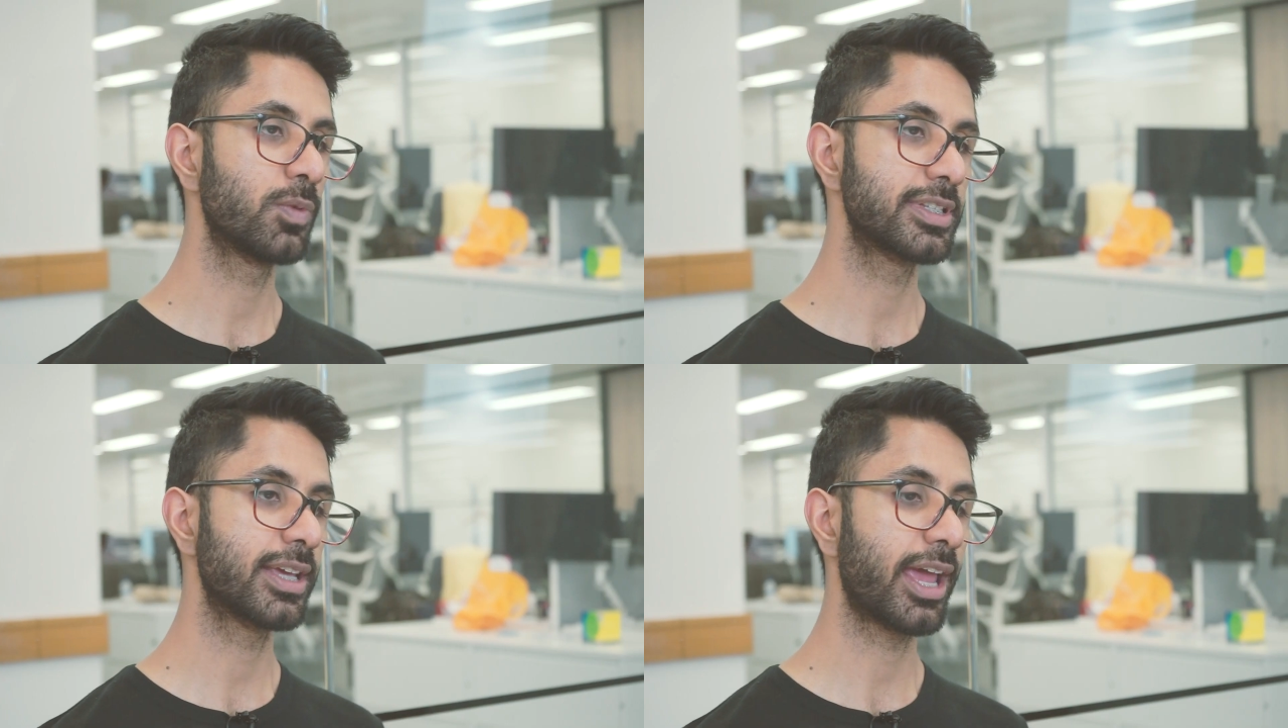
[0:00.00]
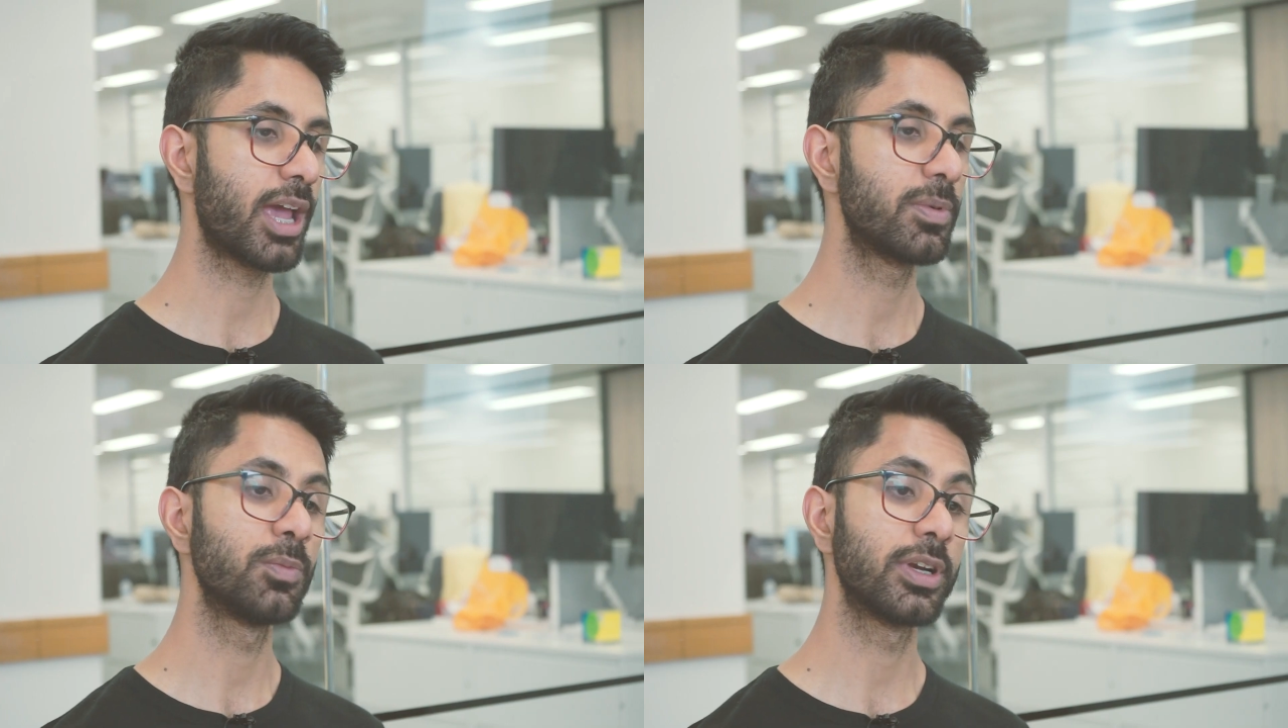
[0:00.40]
what's going to
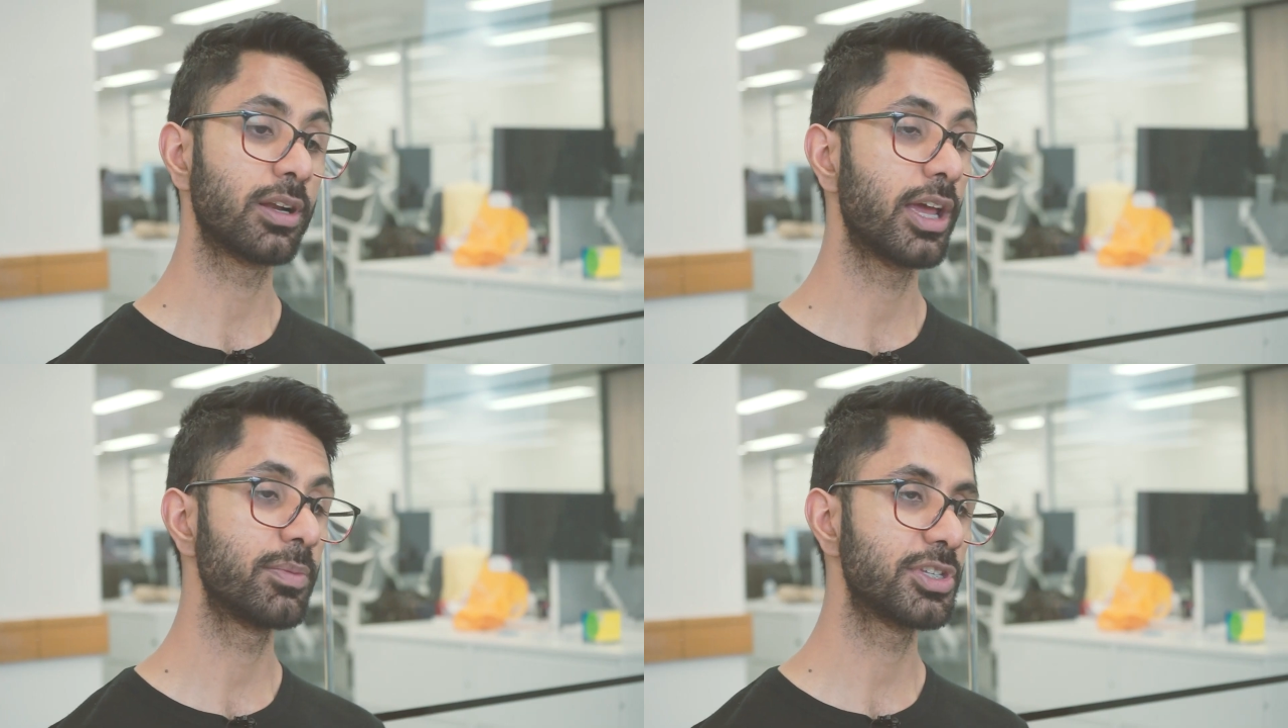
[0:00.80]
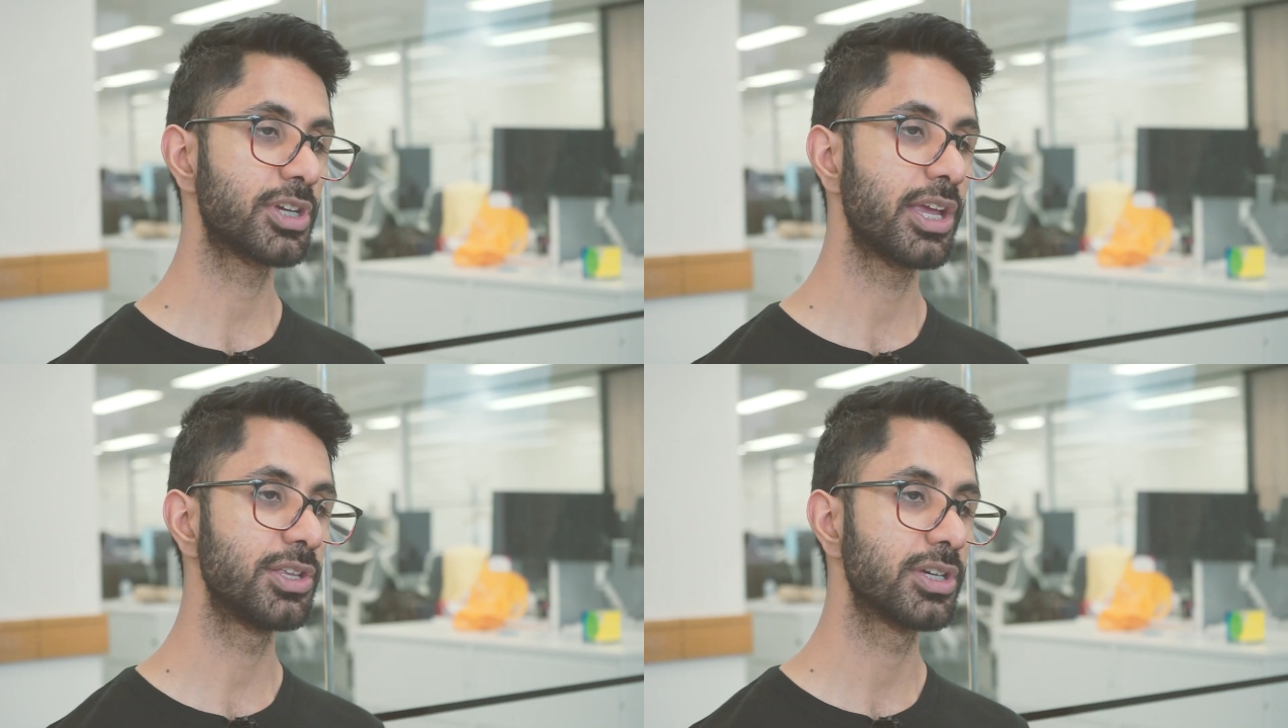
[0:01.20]
happen when climate
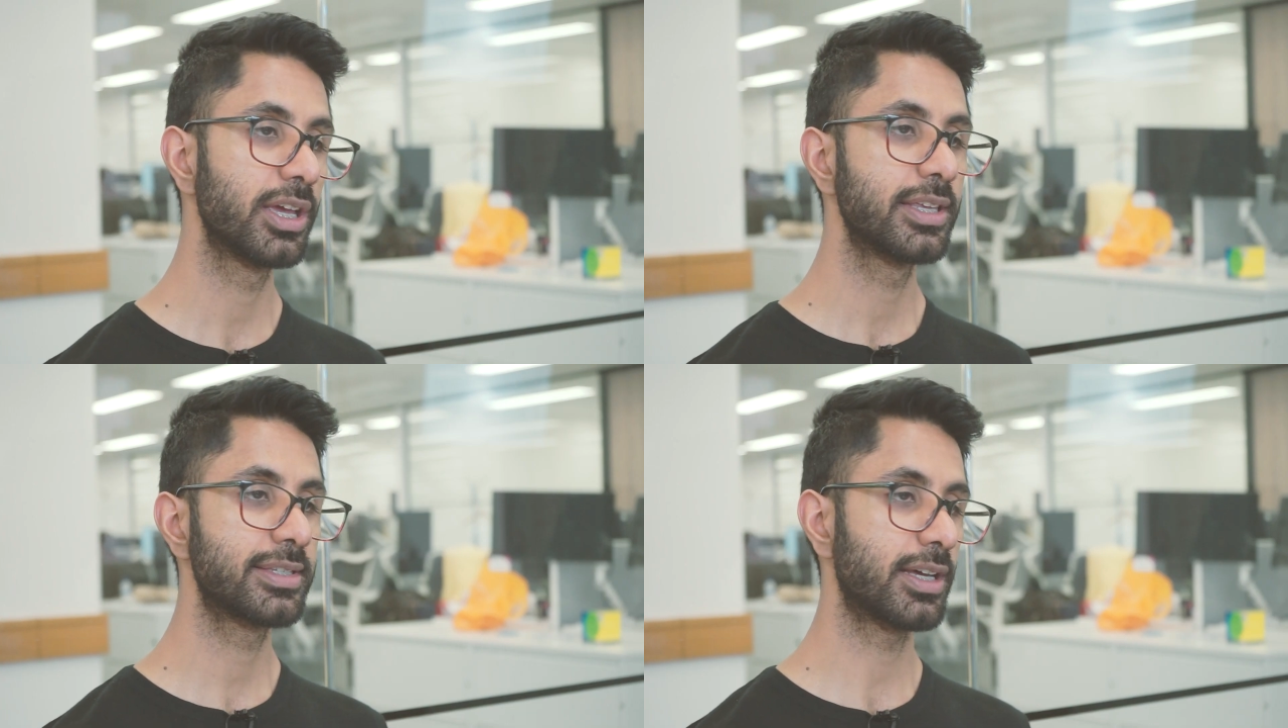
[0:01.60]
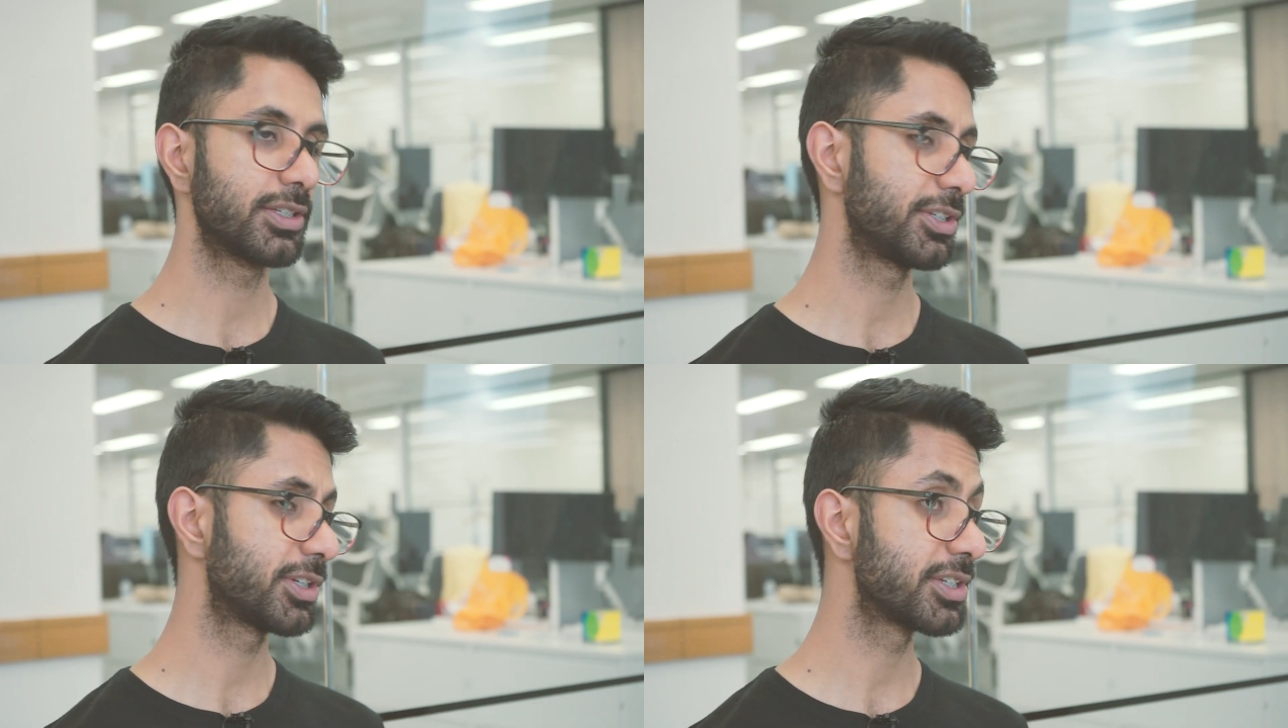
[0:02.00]
change starts to
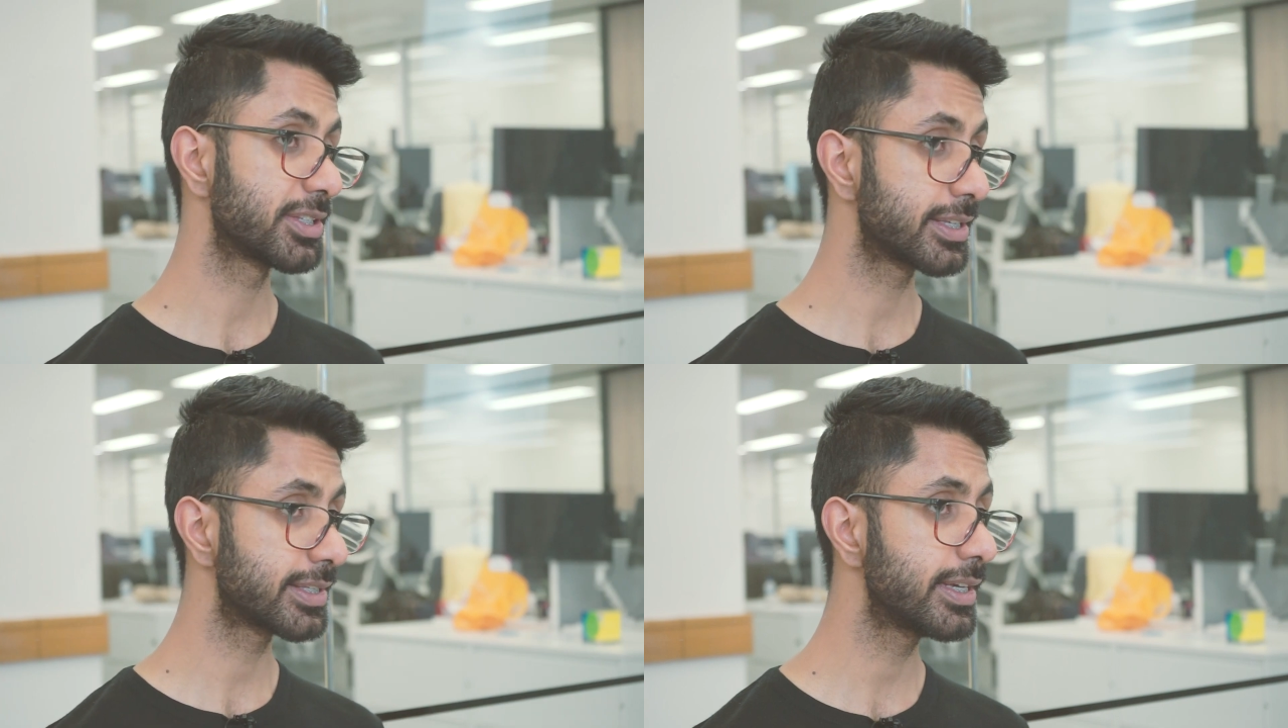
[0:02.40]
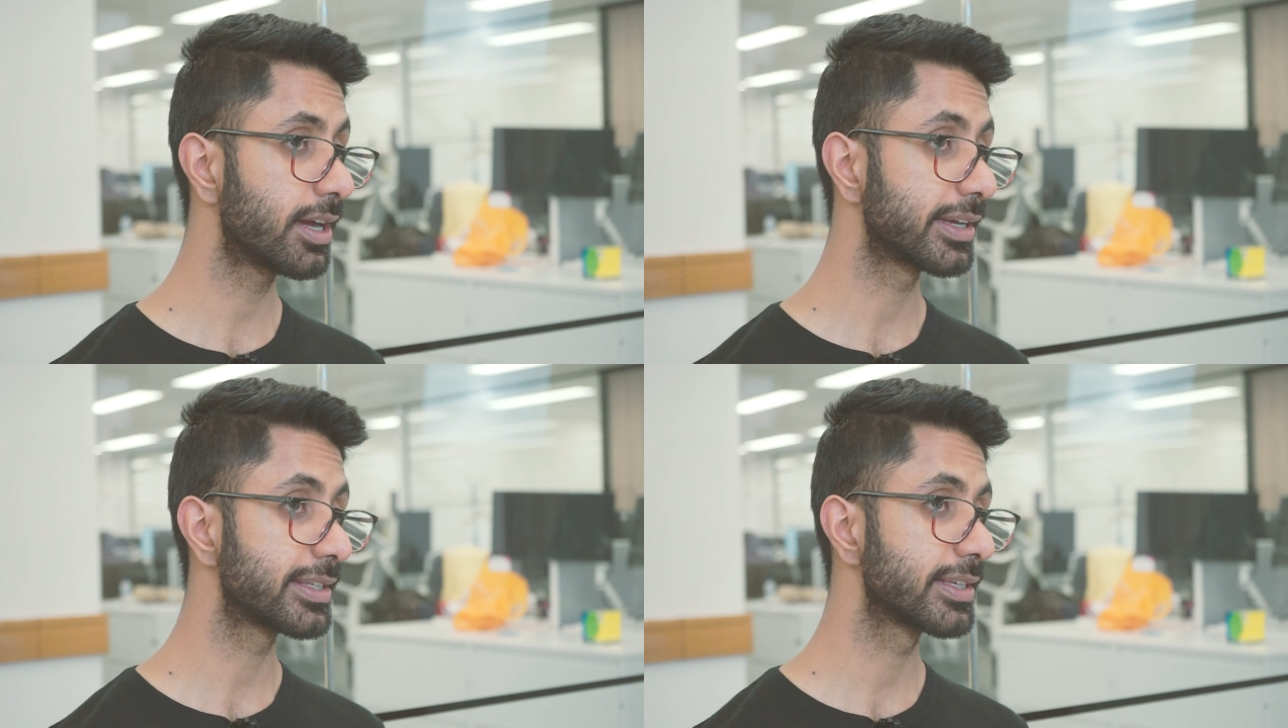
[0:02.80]
change the sea
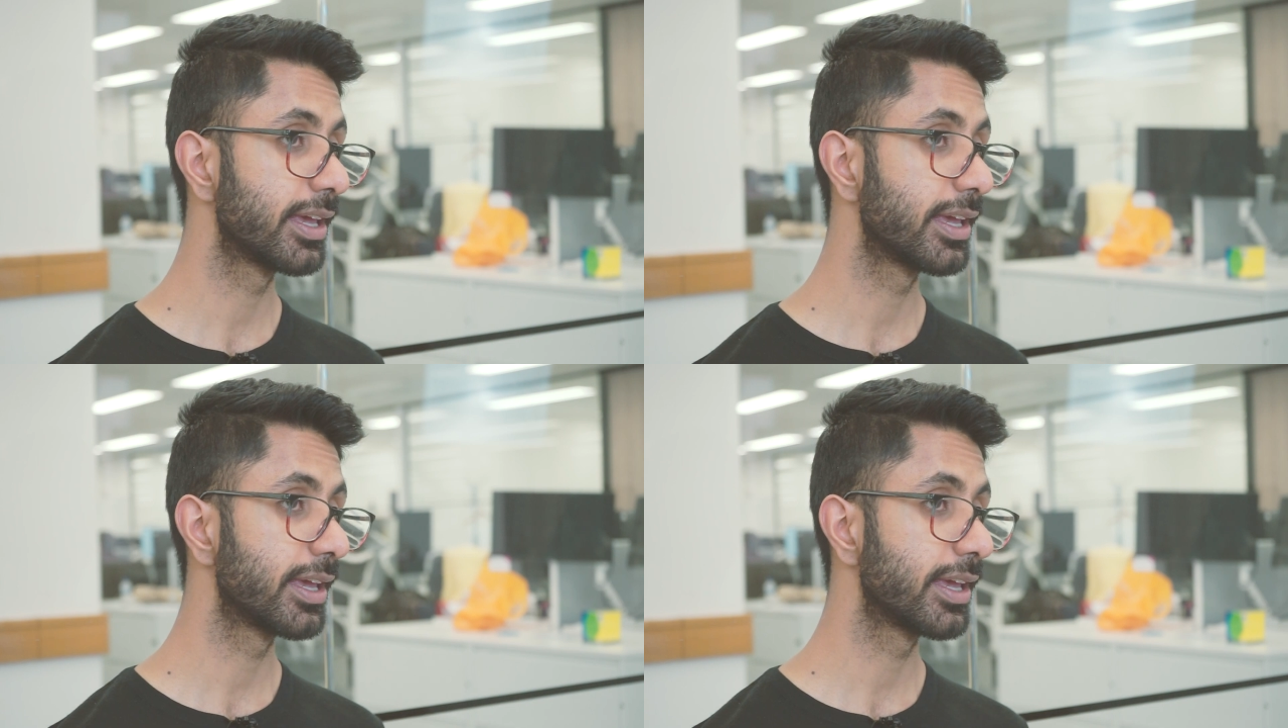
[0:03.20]
ice.